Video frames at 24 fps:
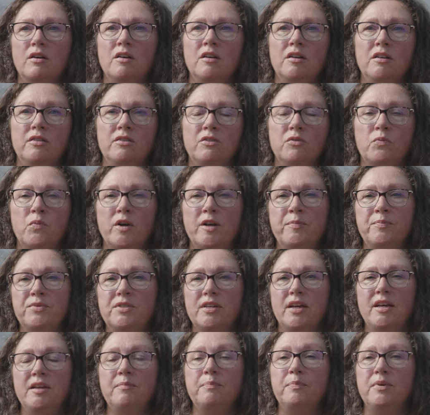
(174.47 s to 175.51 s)
on the
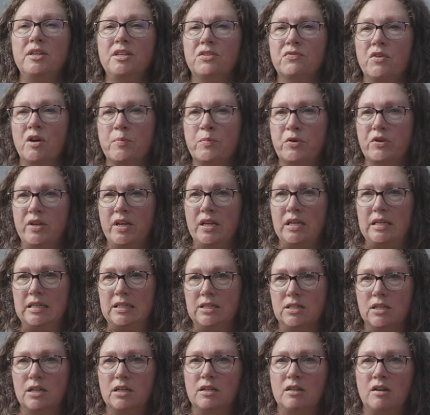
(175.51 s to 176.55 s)
website,
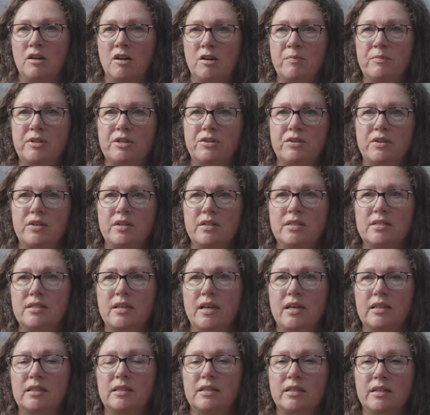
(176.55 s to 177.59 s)
peacefarmorganics.com, there is
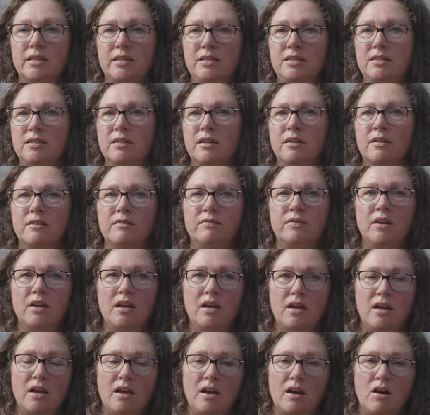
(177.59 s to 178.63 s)
a list of
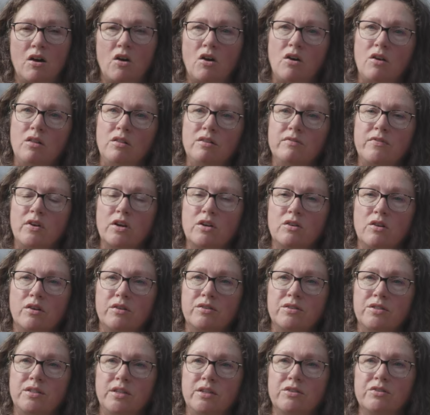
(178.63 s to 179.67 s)
all of our
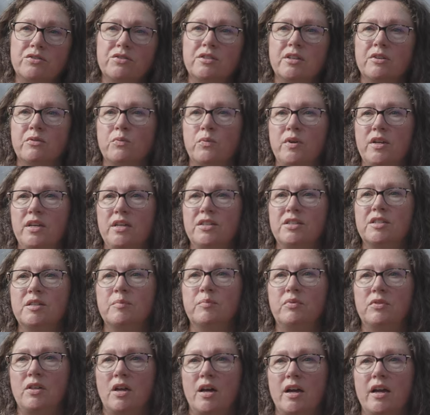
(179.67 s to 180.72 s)
garden centers that we
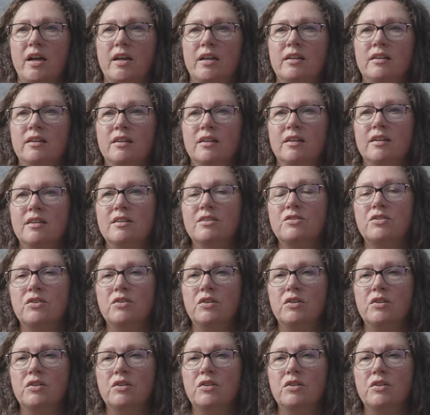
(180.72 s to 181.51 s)
supply. So